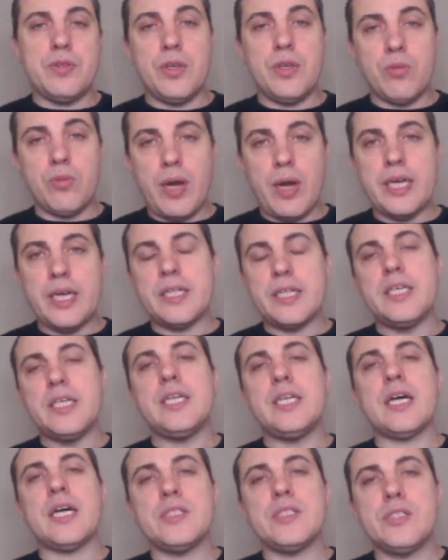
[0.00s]
Theoretically
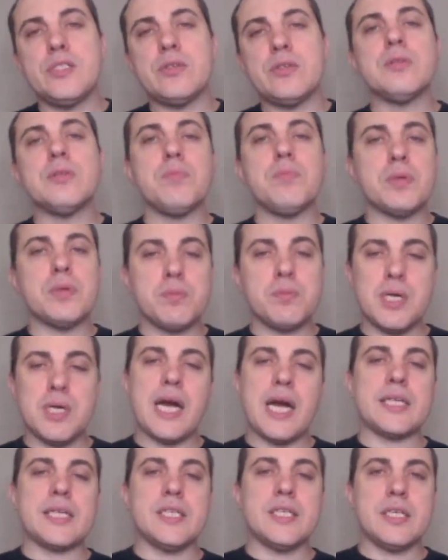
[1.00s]
not 0, but
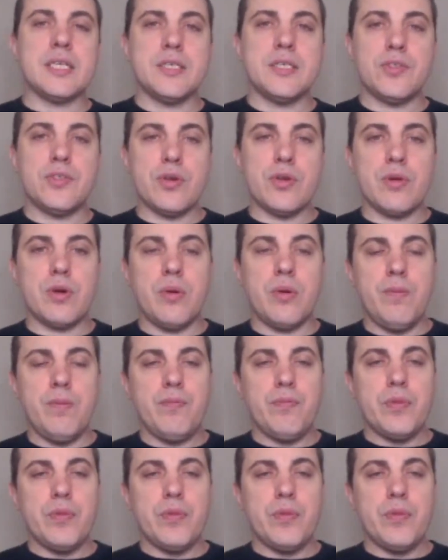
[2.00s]
practically 0.